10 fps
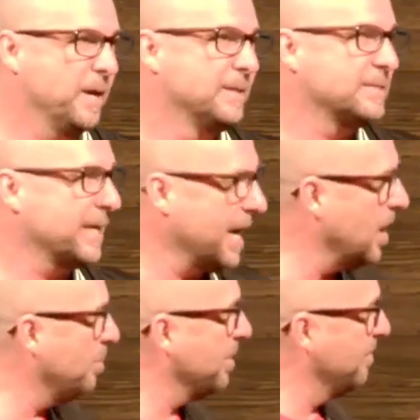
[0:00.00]
to
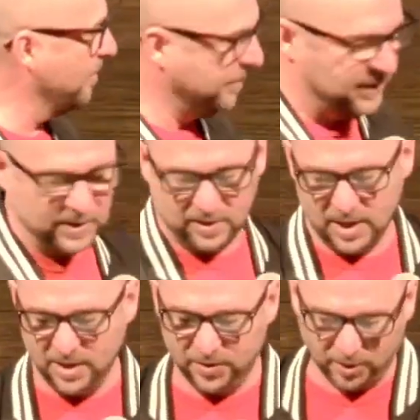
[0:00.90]
help fulfill
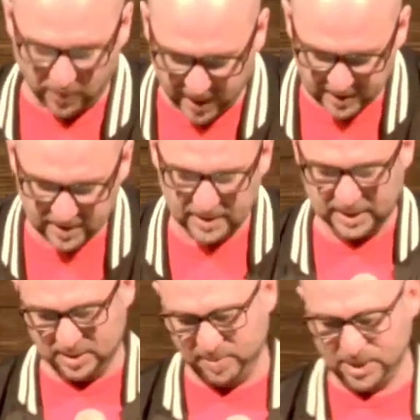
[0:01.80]
the Great
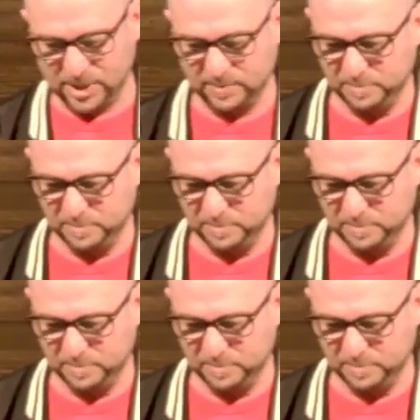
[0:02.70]
Commission.